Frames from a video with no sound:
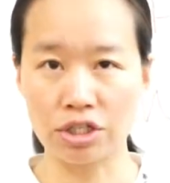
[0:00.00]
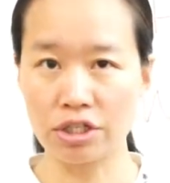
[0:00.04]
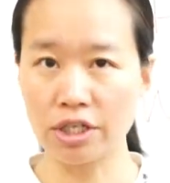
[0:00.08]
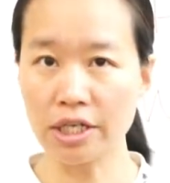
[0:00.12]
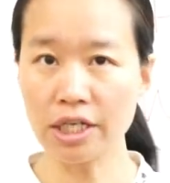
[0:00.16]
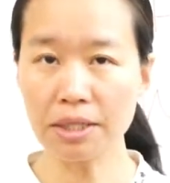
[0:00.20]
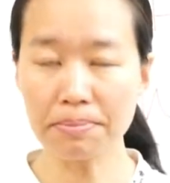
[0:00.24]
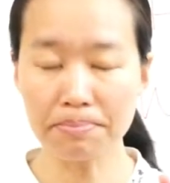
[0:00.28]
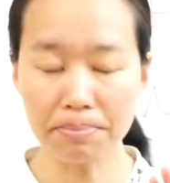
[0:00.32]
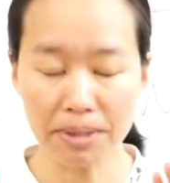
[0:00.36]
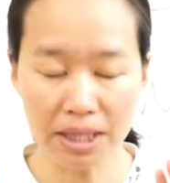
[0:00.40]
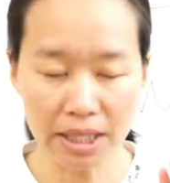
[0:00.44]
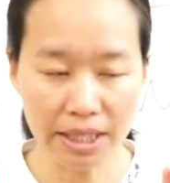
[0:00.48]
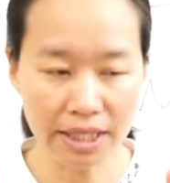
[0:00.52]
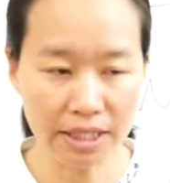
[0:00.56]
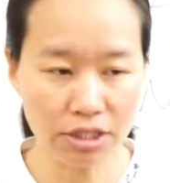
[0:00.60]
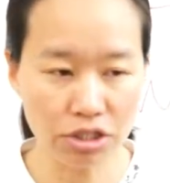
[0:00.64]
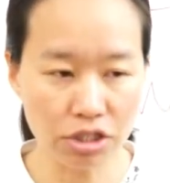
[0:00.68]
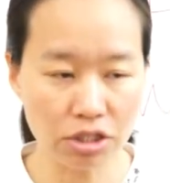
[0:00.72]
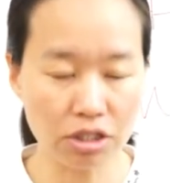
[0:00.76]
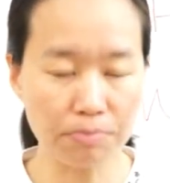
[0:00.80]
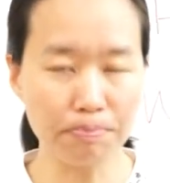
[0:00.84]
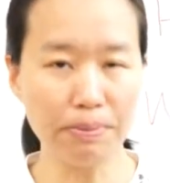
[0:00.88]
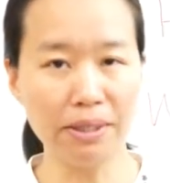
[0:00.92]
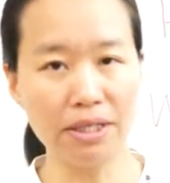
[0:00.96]
simply
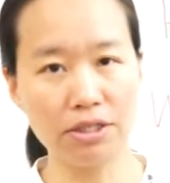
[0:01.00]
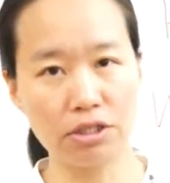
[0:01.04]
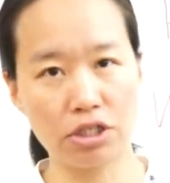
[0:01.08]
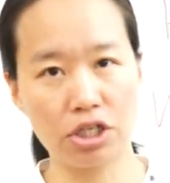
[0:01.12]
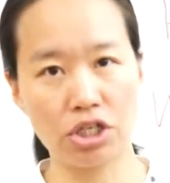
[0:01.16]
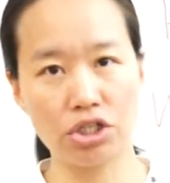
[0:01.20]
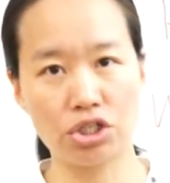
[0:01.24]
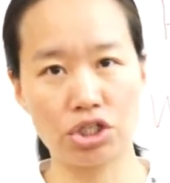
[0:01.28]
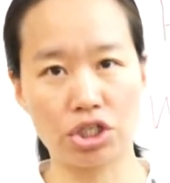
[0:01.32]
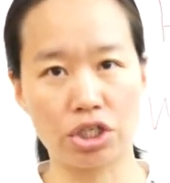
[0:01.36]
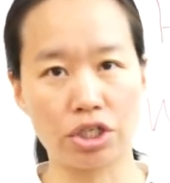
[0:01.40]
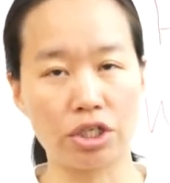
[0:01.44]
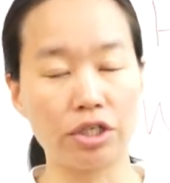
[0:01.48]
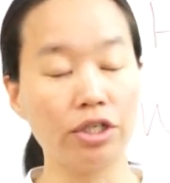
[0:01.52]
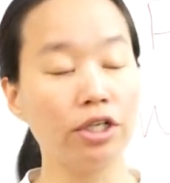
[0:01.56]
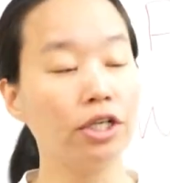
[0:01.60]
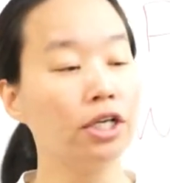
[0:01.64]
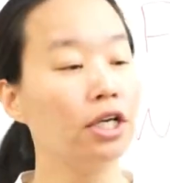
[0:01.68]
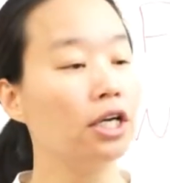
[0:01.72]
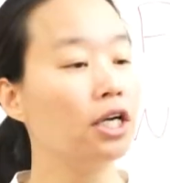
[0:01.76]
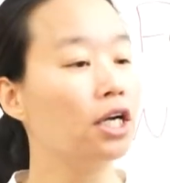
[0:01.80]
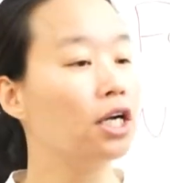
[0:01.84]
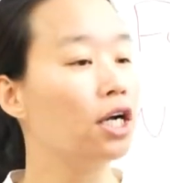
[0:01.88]
just been teacher